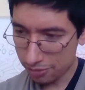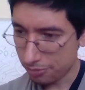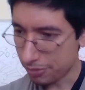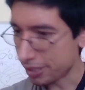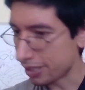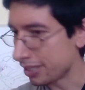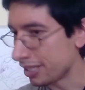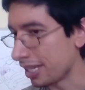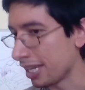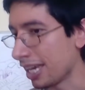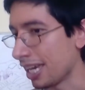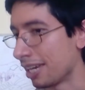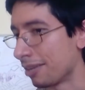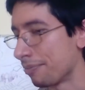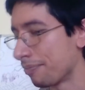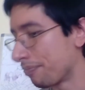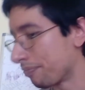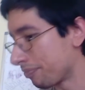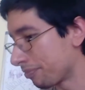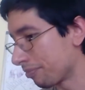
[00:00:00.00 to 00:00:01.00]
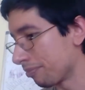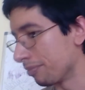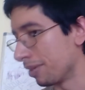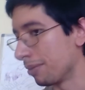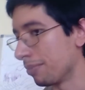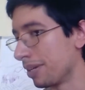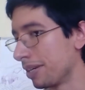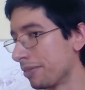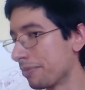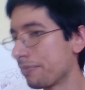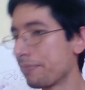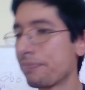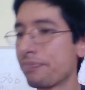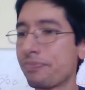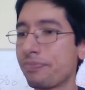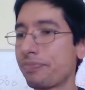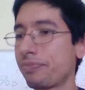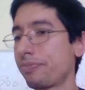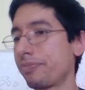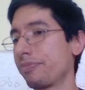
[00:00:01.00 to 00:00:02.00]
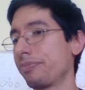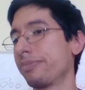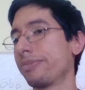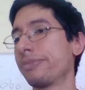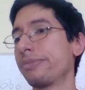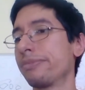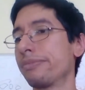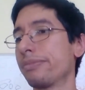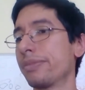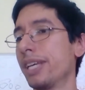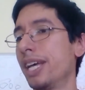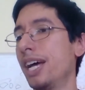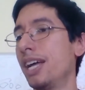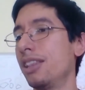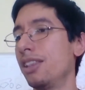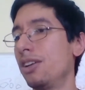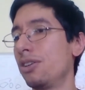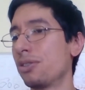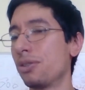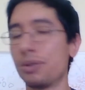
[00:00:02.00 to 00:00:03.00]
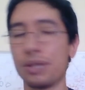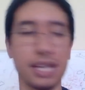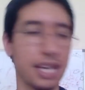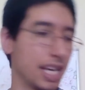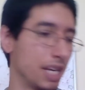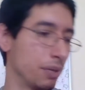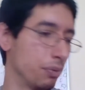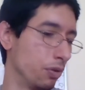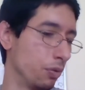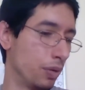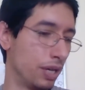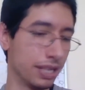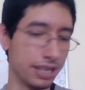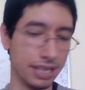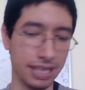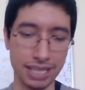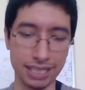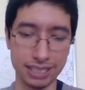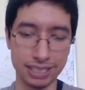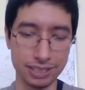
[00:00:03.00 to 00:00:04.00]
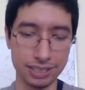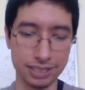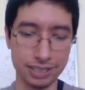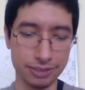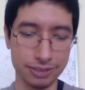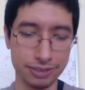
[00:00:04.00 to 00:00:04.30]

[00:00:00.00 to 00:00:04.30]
But hey, maybe a local kid will want that.